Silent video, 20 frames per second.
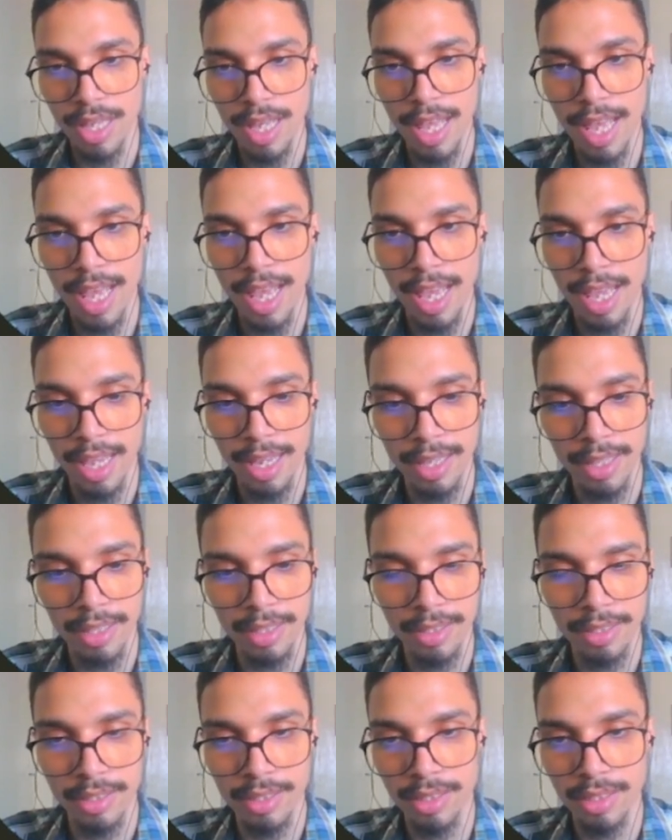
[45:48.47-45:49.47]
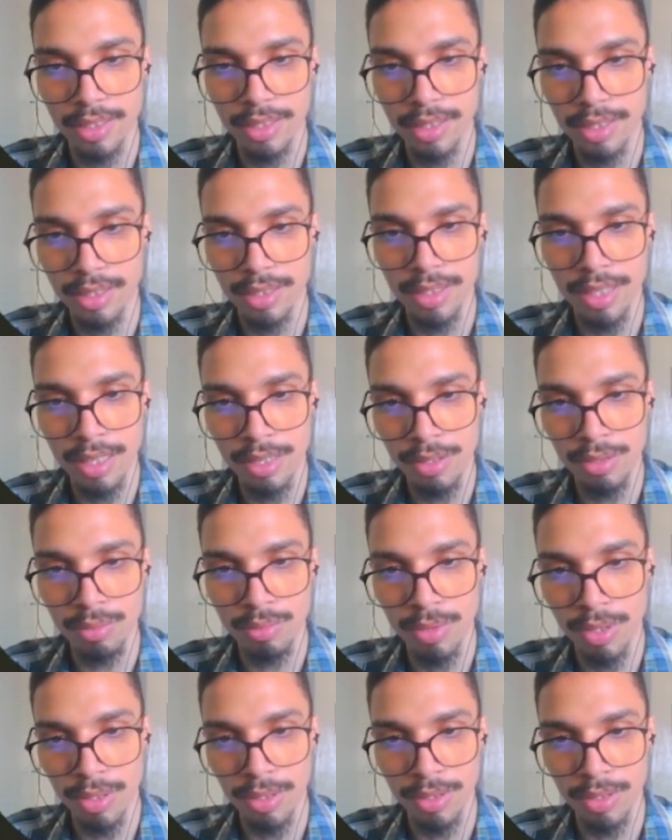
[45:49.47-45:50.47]
and this
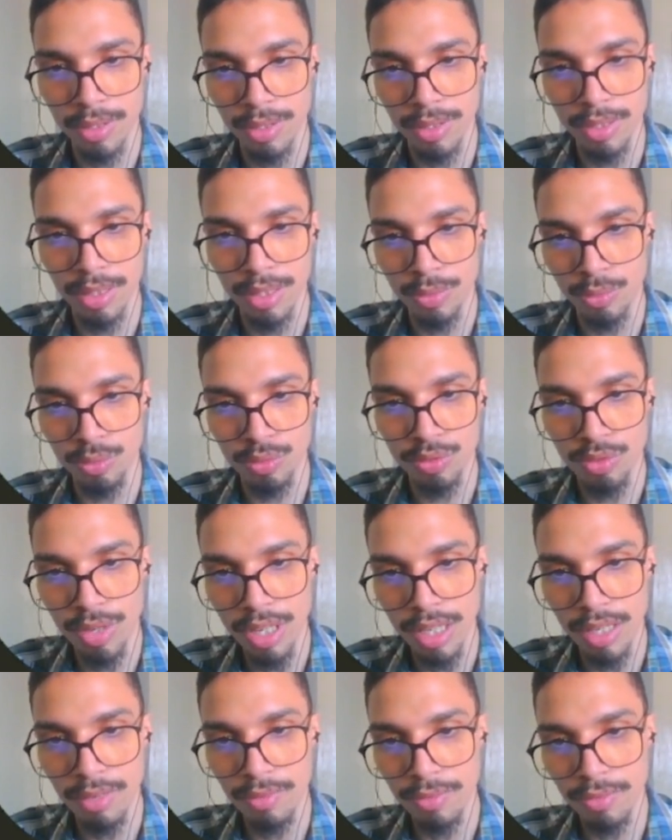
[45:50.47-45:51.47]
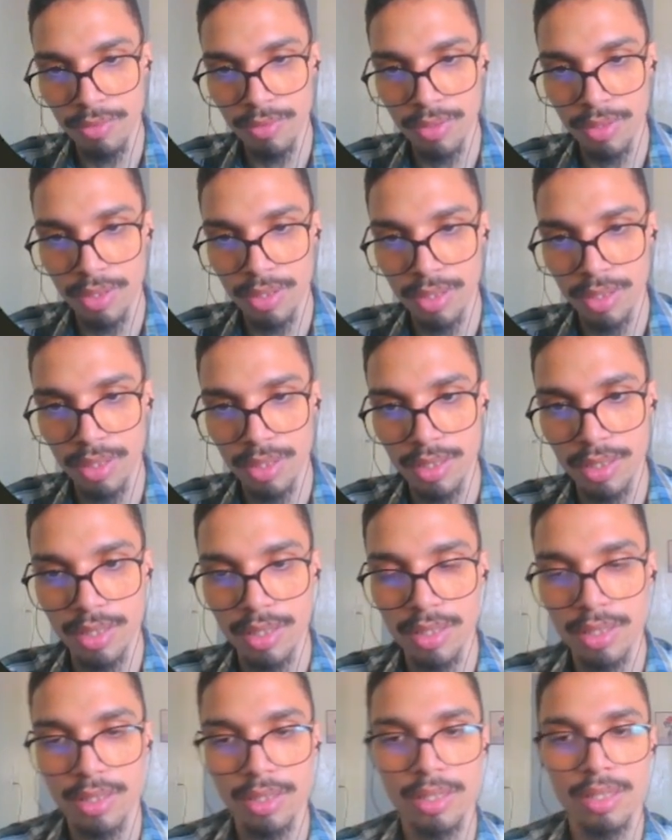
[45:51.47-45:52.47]
will retrieve
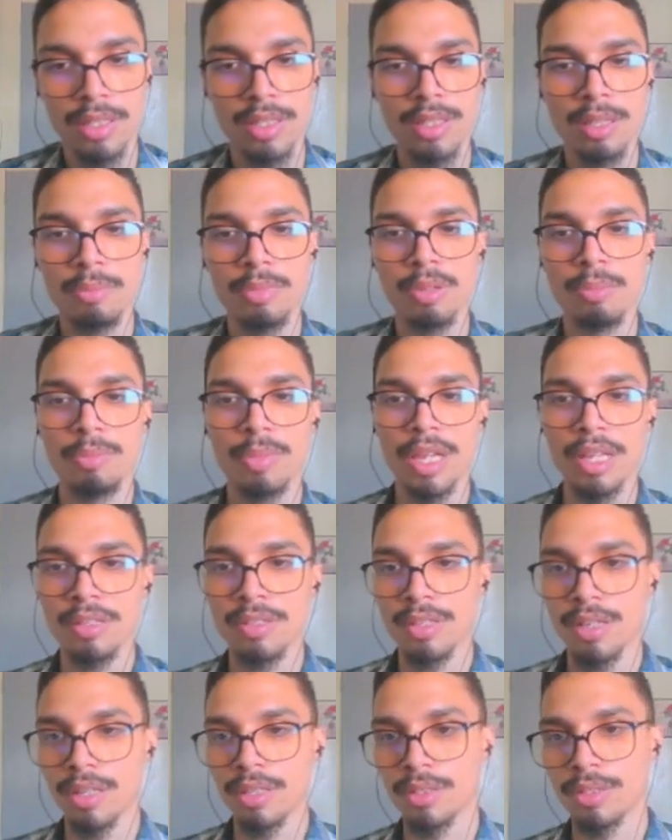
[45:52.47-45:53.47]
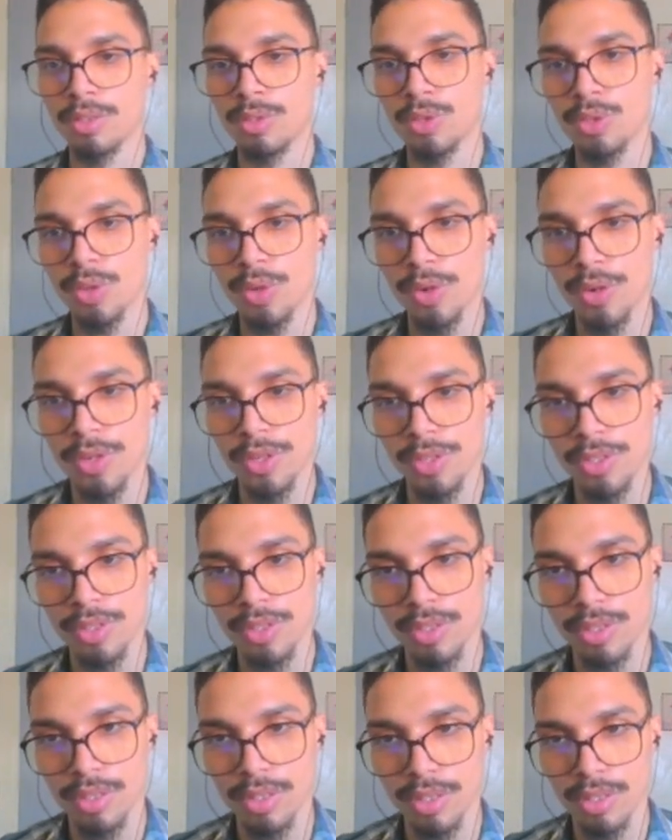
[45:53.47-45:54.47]
the snippet based on the choice
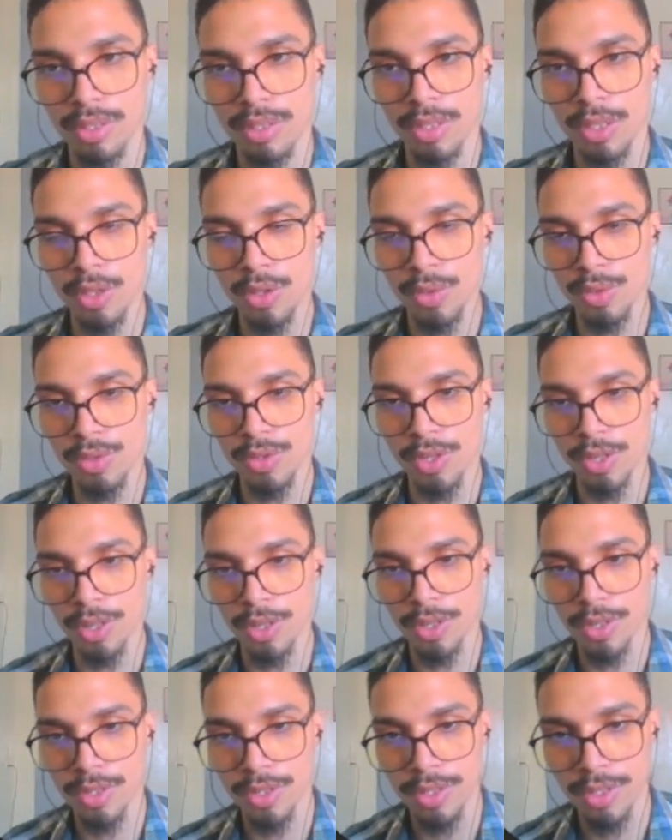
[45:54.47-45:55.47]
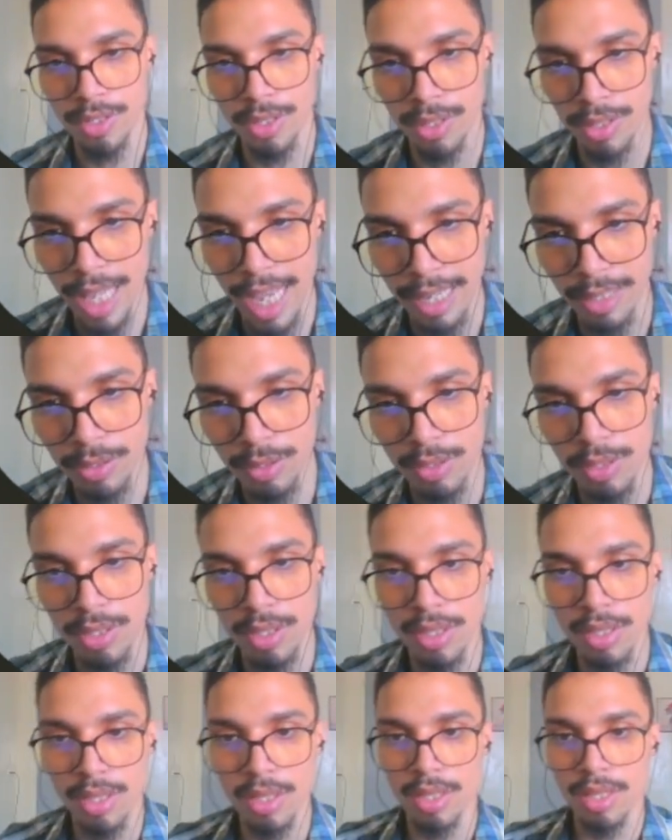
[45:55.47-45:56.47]
the user select.
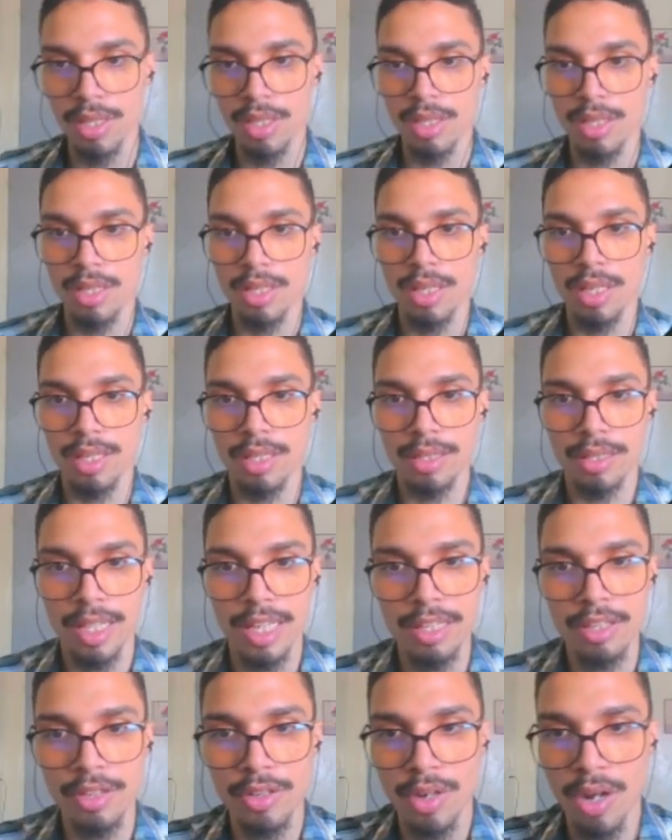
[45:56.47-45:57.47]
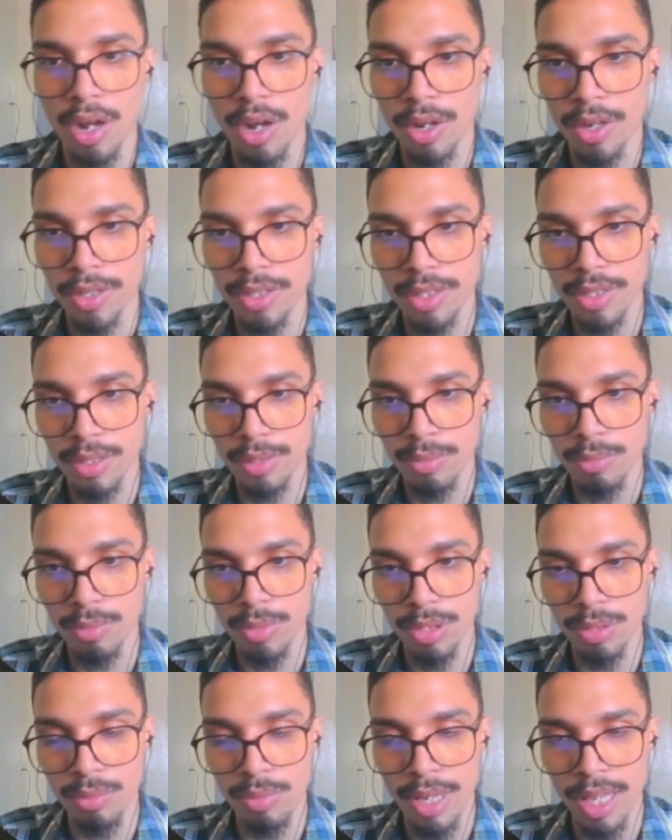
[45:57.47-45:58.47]
And later on,
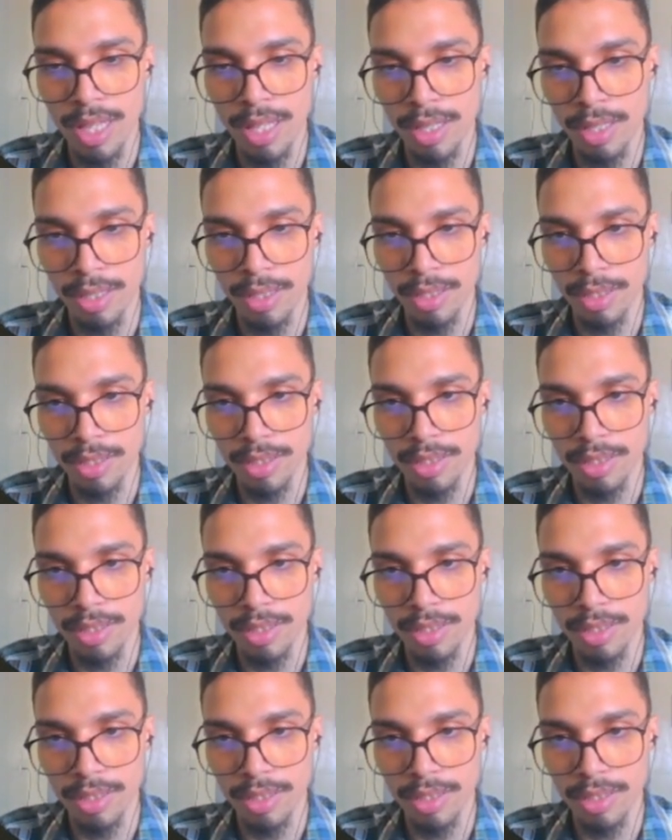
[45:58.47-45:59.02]
we will